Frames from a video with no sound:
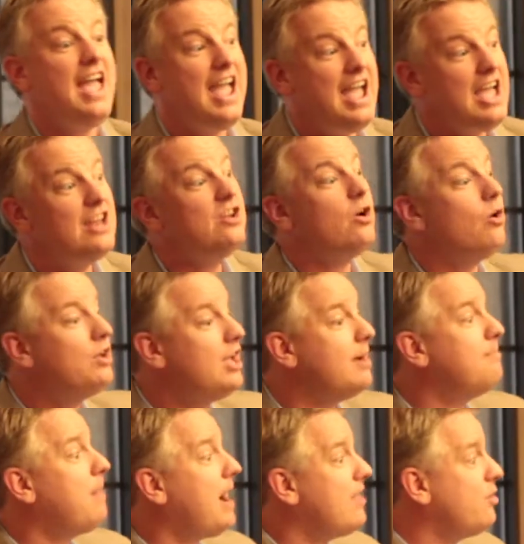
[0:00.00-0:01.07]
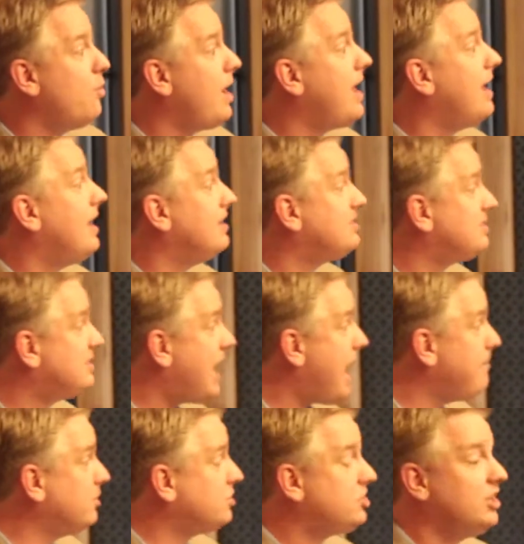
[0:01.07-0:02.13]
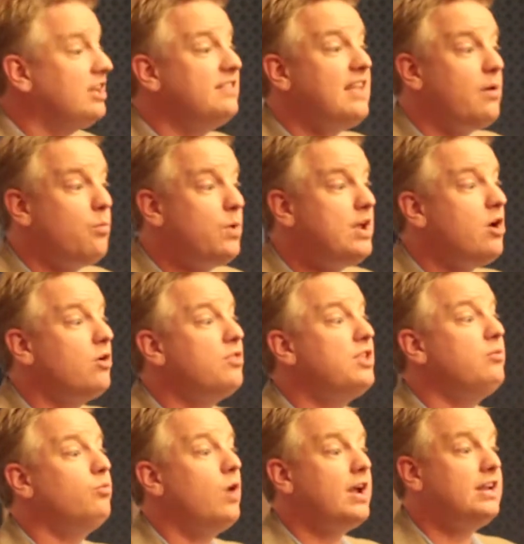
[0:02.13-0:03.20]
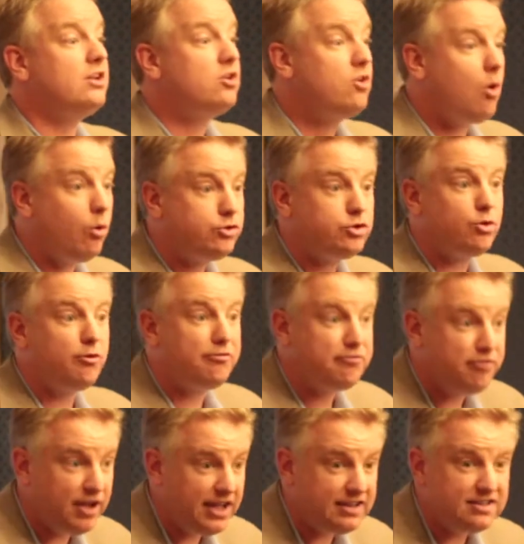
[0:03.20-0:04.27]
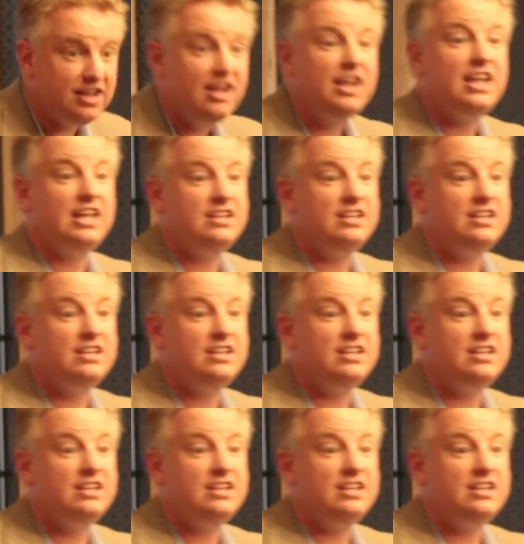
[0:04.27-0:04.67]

And, oh yeah, by the way, establishing that we are the right cultural fit